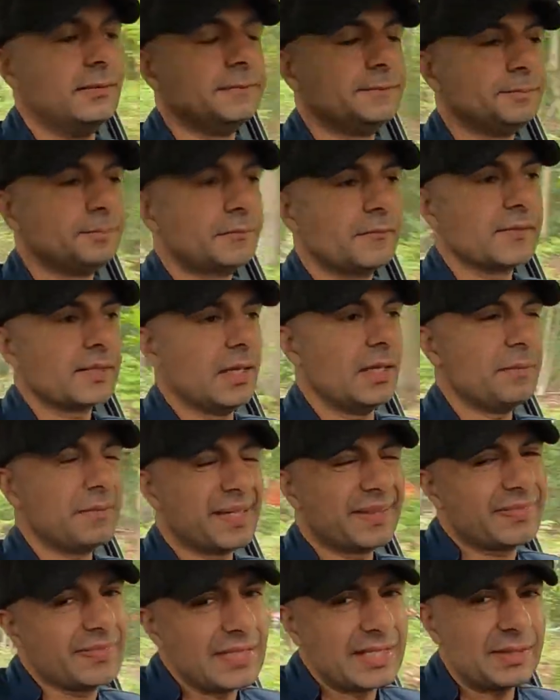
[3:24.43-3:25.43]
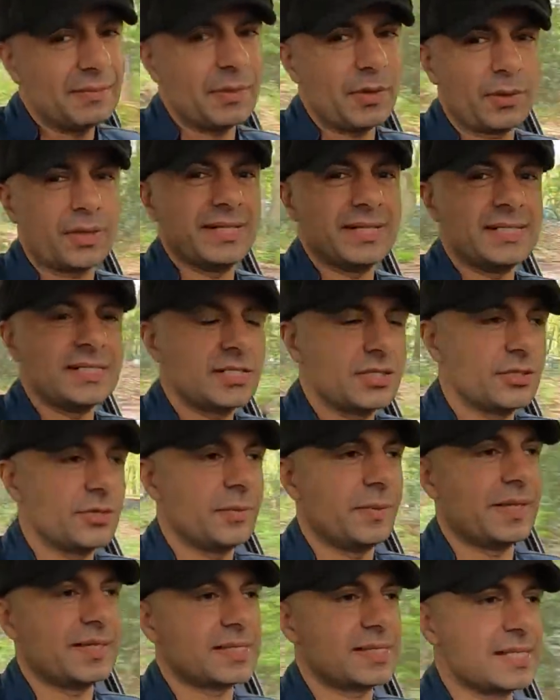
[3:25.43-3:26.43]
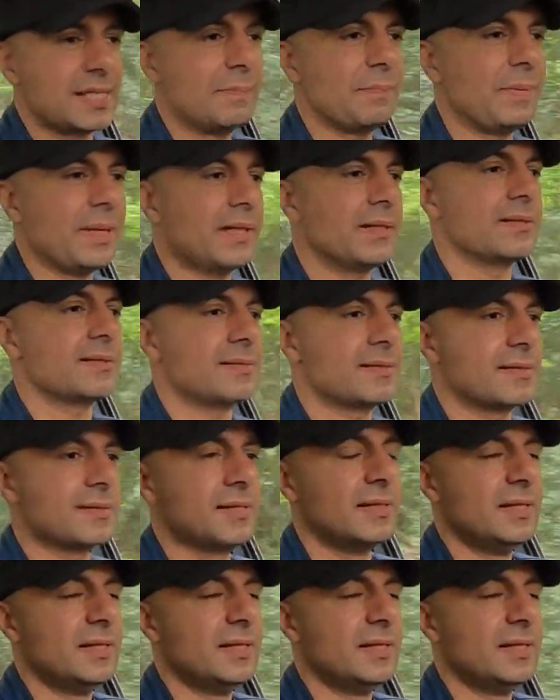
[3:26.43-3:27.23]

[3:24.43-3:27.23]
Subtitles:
I'm going to think about what I need to do about the seat belts,